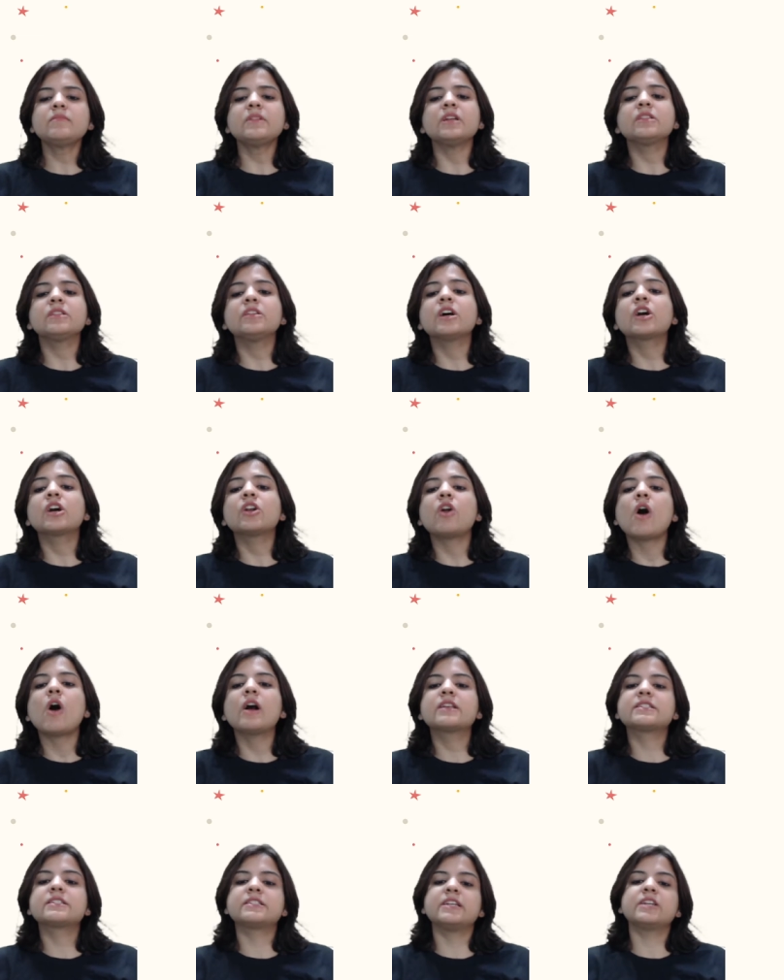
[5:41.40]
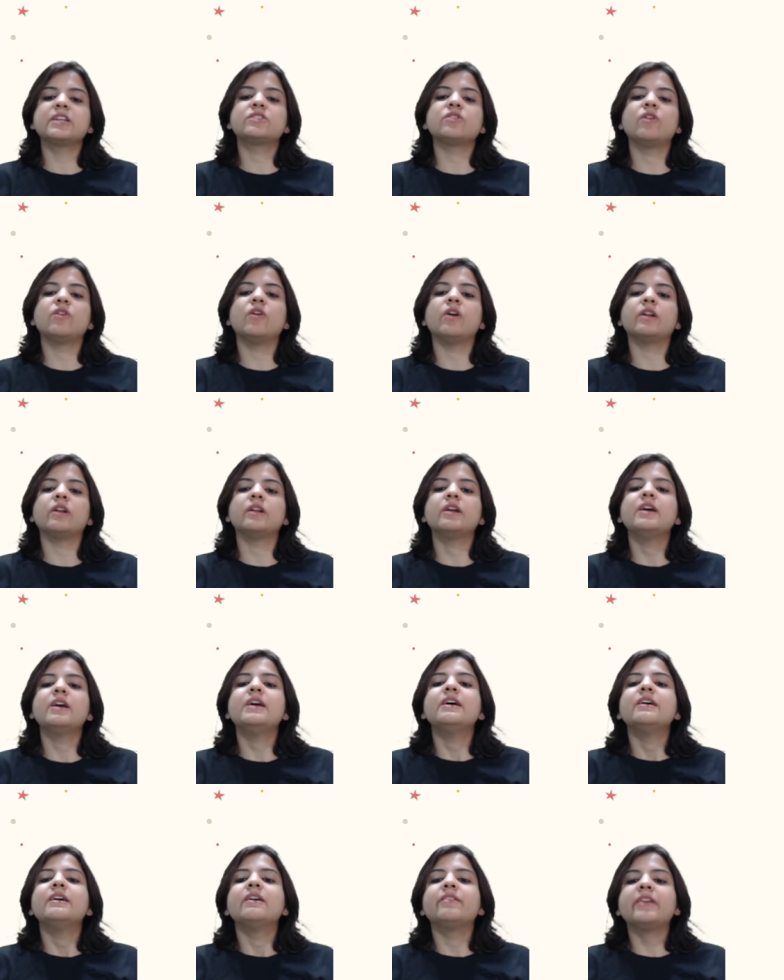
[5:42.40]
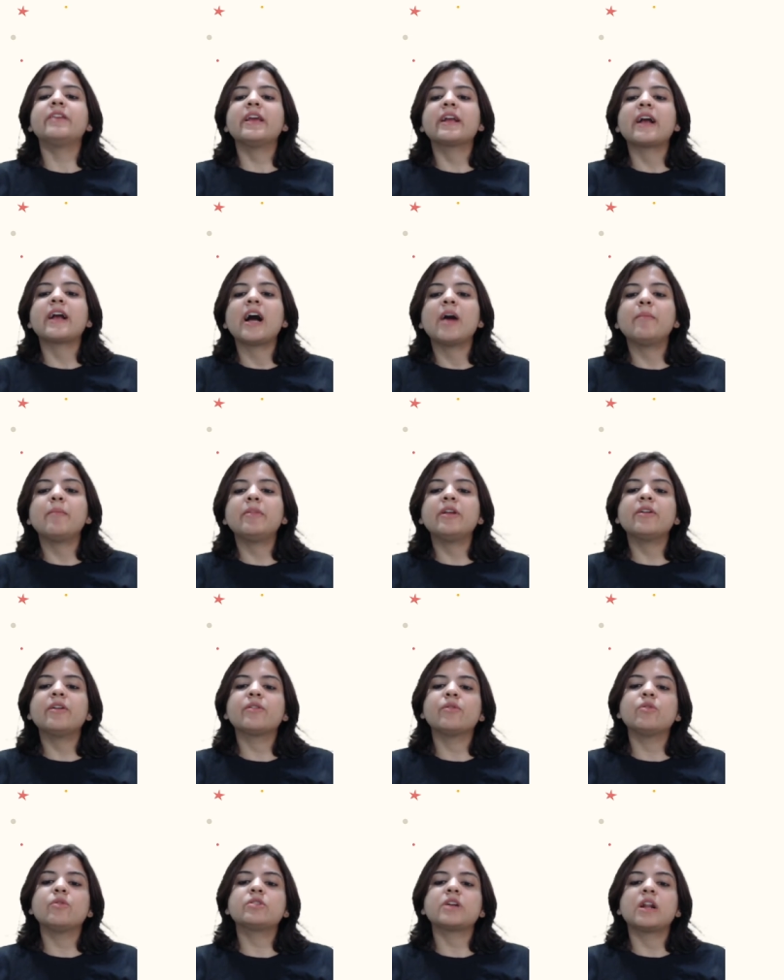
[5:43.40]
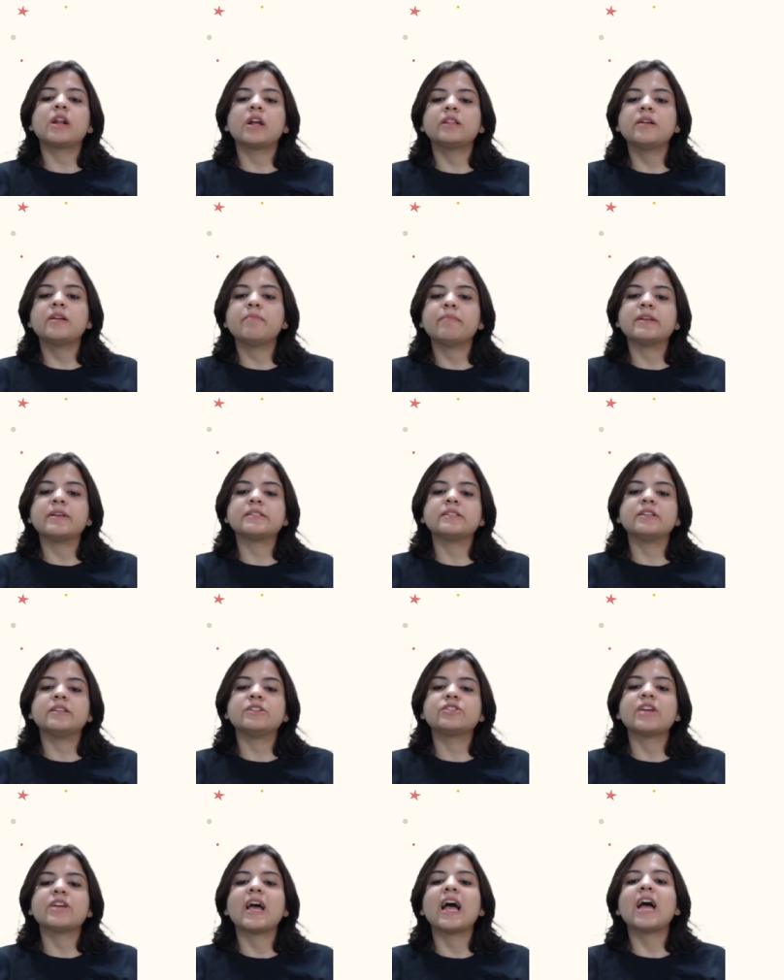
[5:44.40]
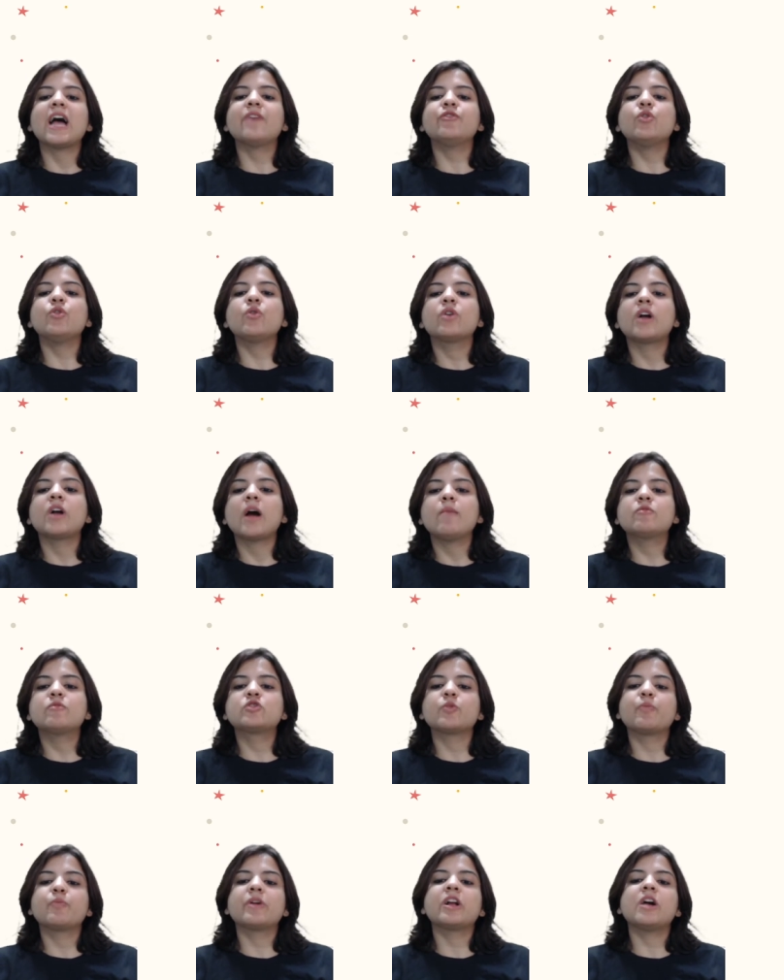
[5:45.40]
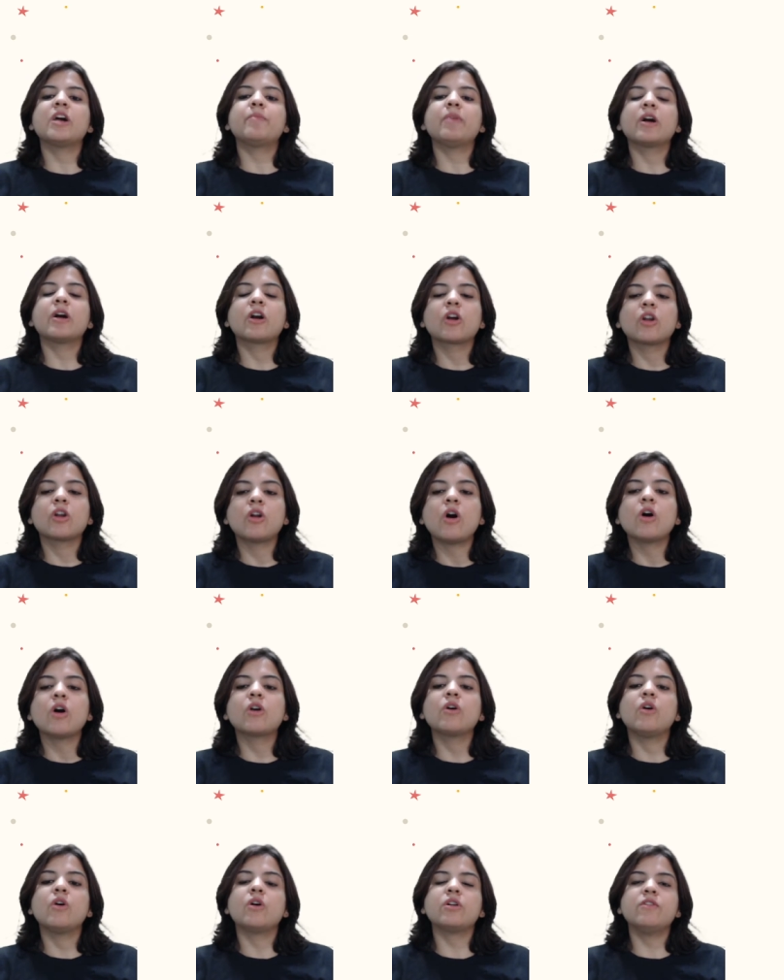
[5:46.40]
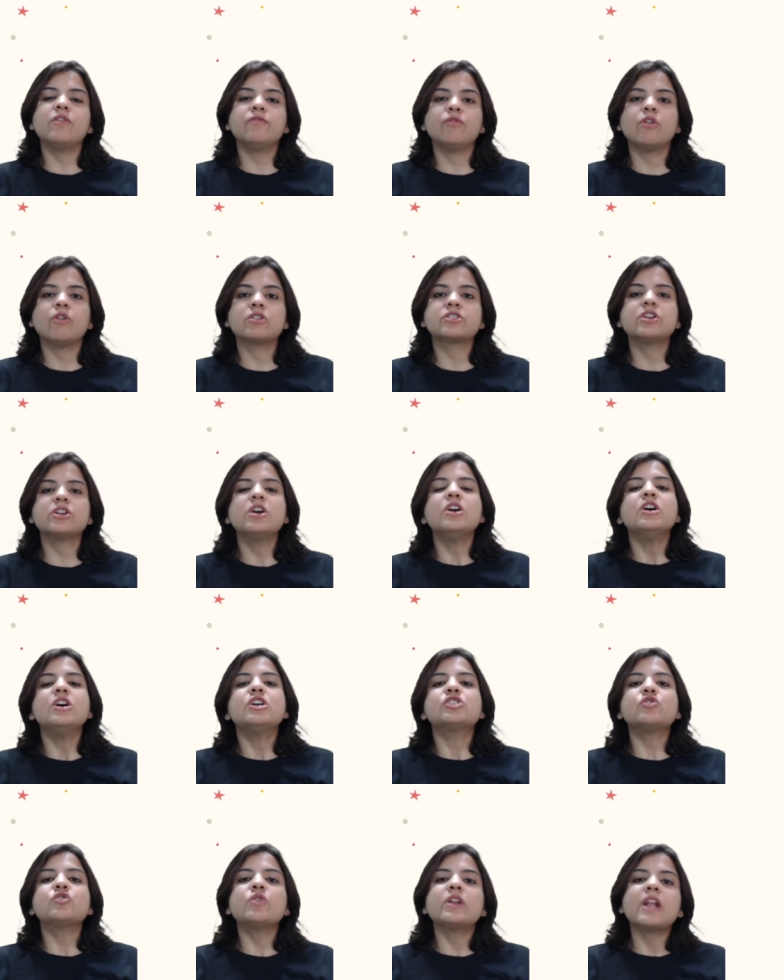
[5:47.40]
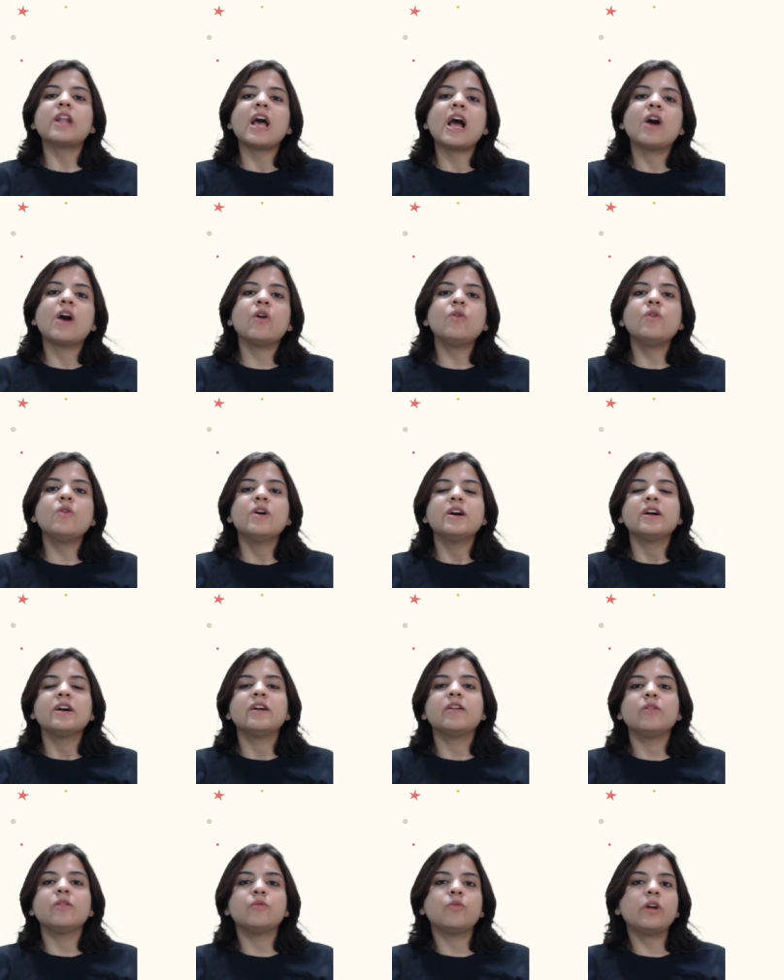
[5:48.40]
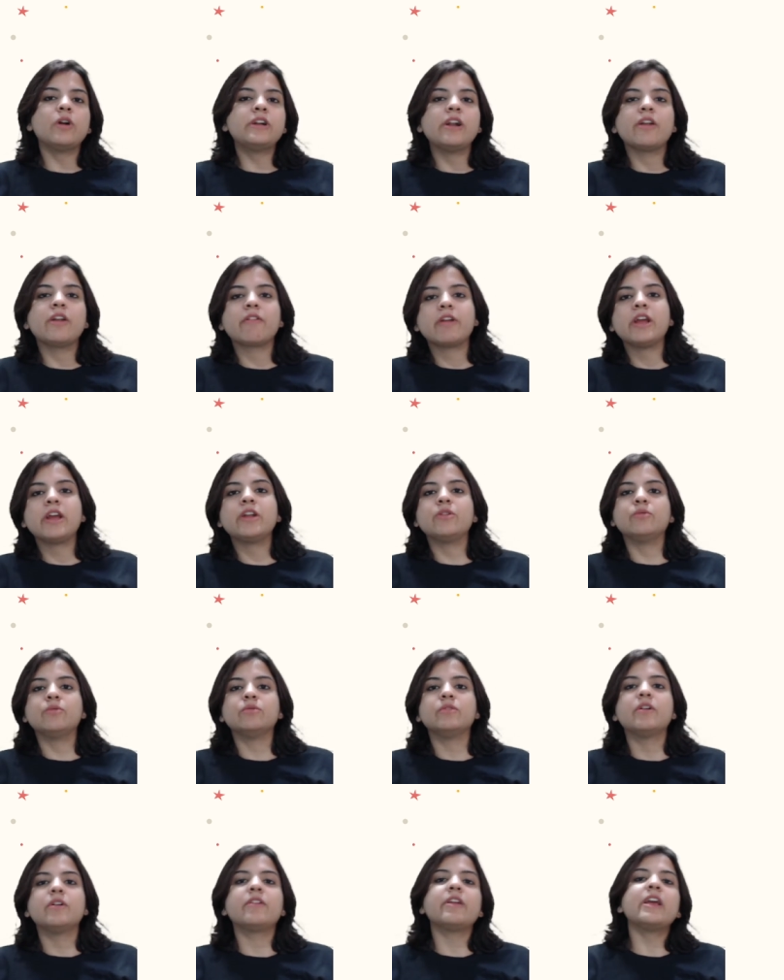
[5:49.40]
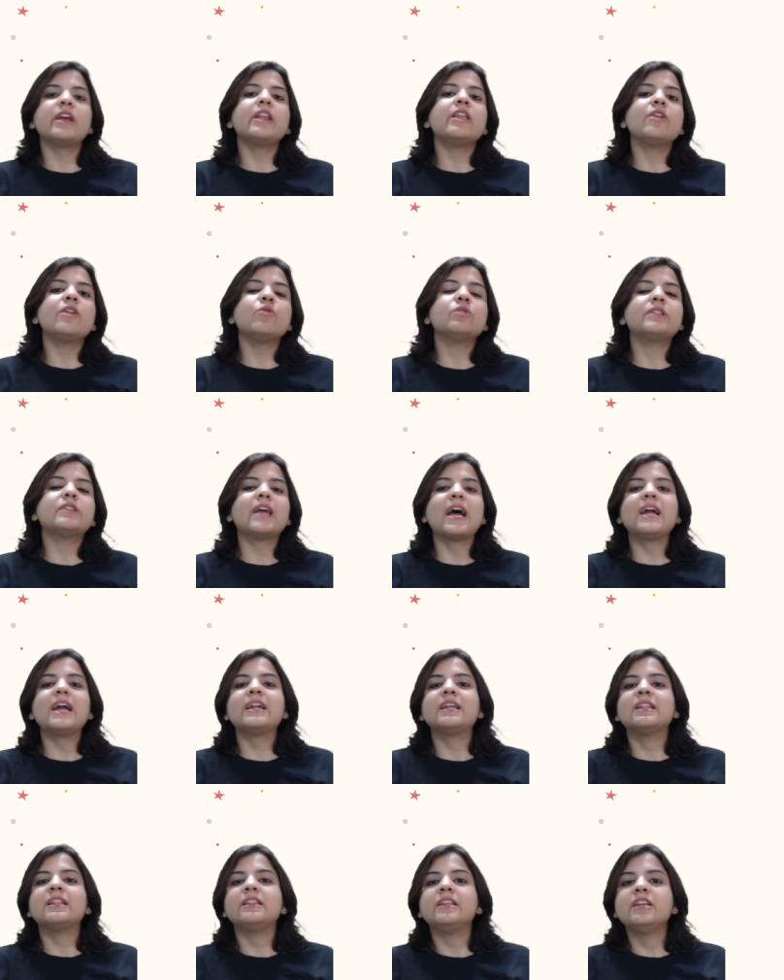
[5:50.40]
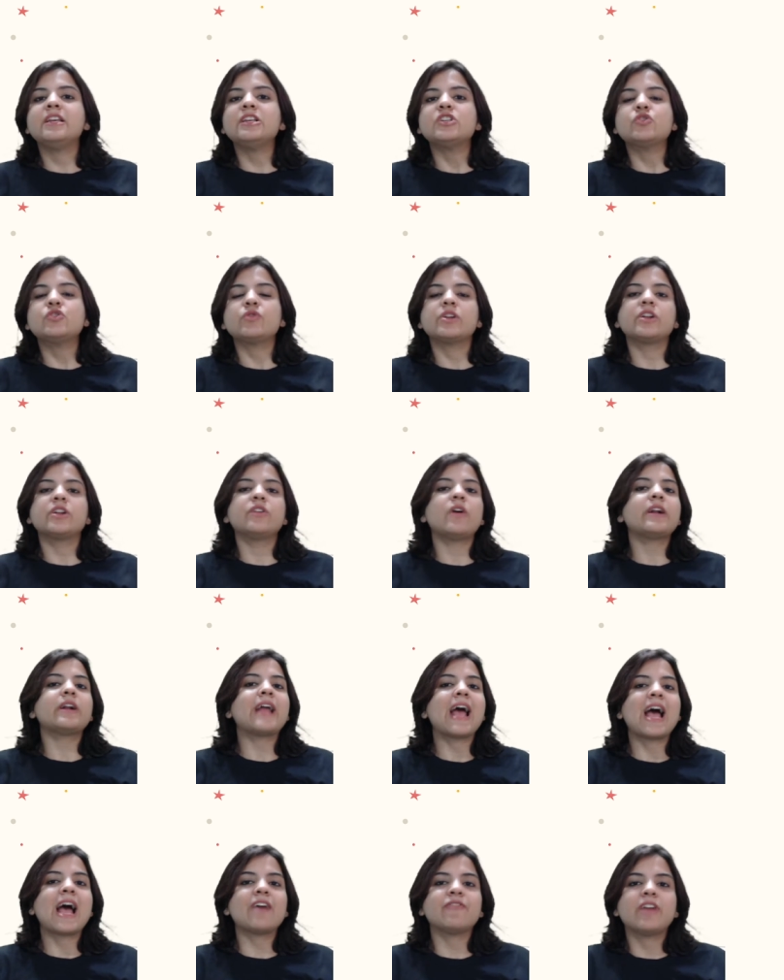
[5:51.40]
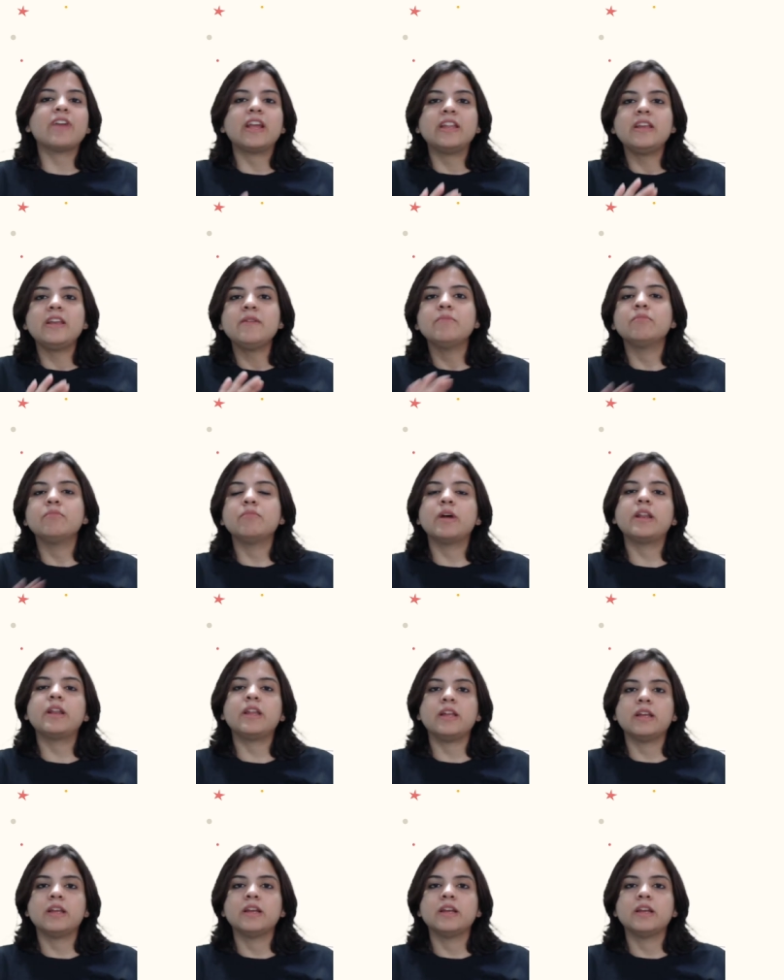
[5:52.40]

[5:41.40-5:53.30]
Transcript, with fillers: The clock ticked on. Ray calmly wrote another message. Have you come to pick up a clock or a watch? So now, what did Ray do? Ray knew that these two did not have any money.